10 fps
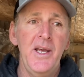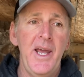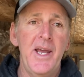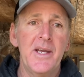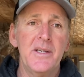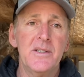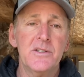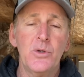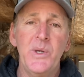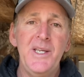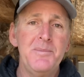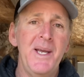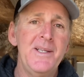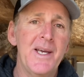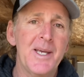And so he's
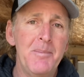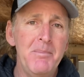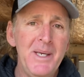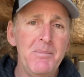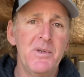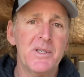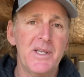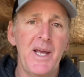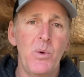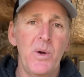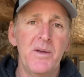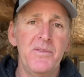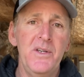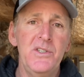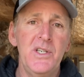made that commitment to that way of
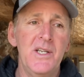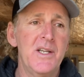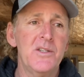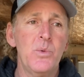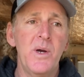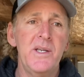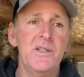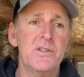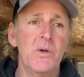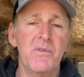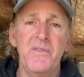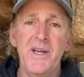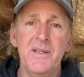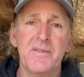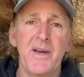fishing, and that's why he's so
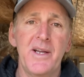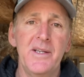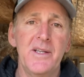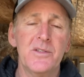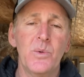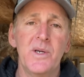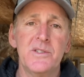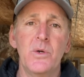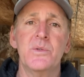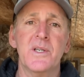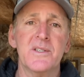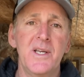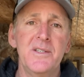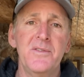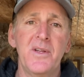effective at it, and that's why he's so
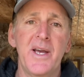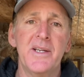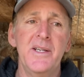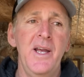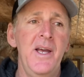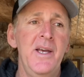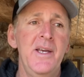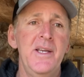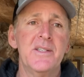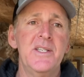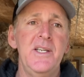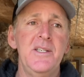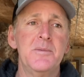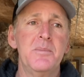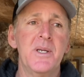successful at it, is
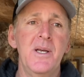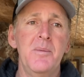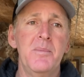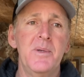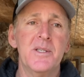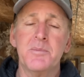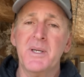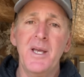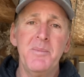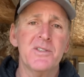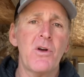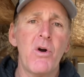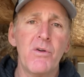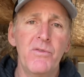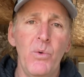he's become, it's become his
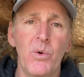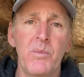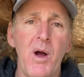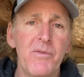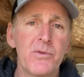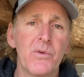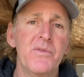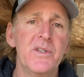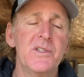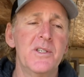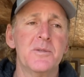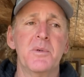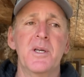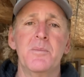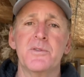art form. Offshore fishing has
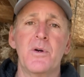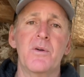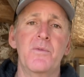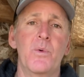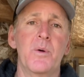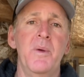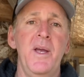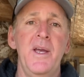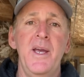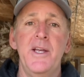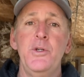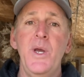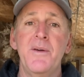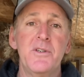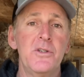become his art form. And you
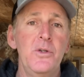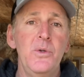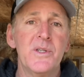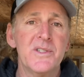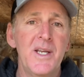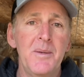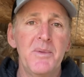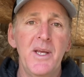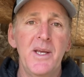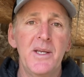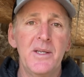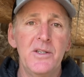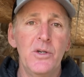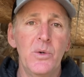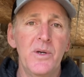have to do the same thing,
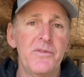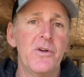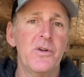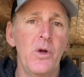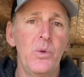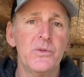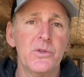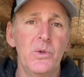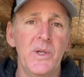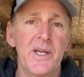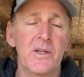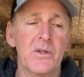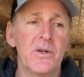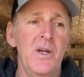you know, if you're an old school angler.